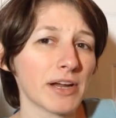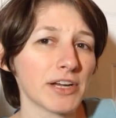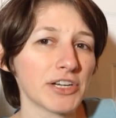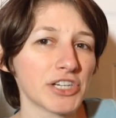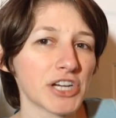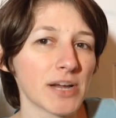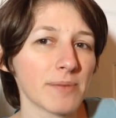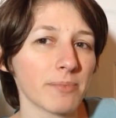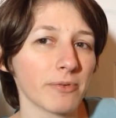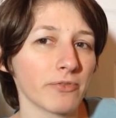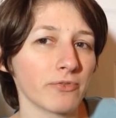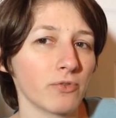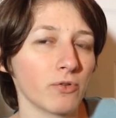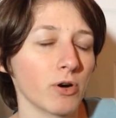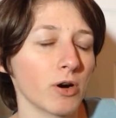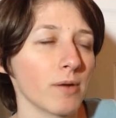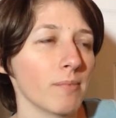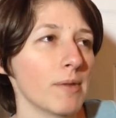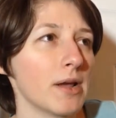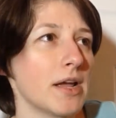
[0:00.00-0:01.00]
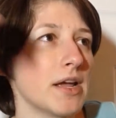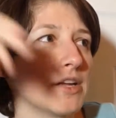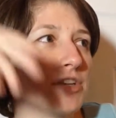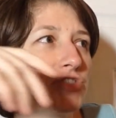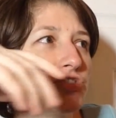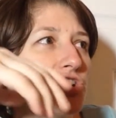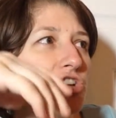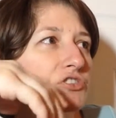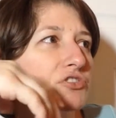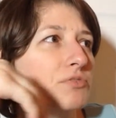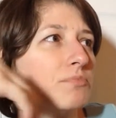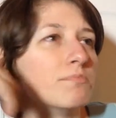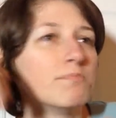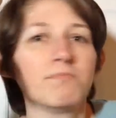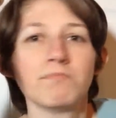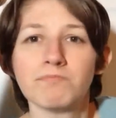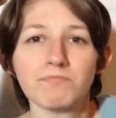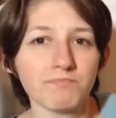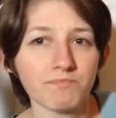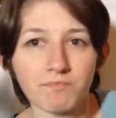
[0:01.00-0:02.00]
way, shape, or form, just
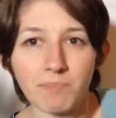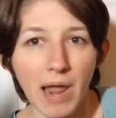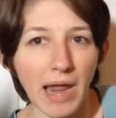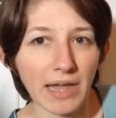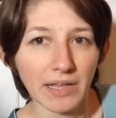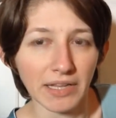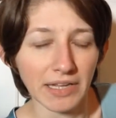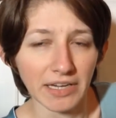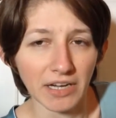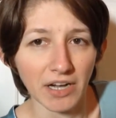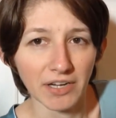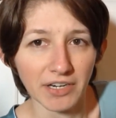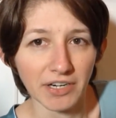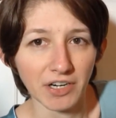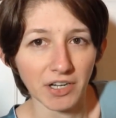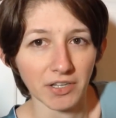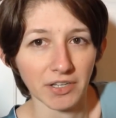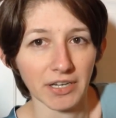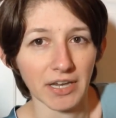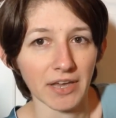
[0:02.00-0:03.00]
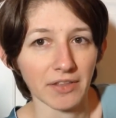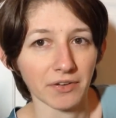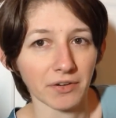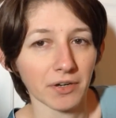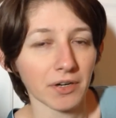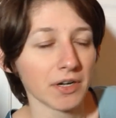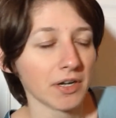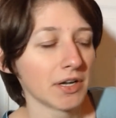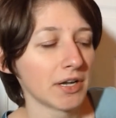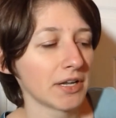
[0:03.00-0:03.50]
bailing on it altogether.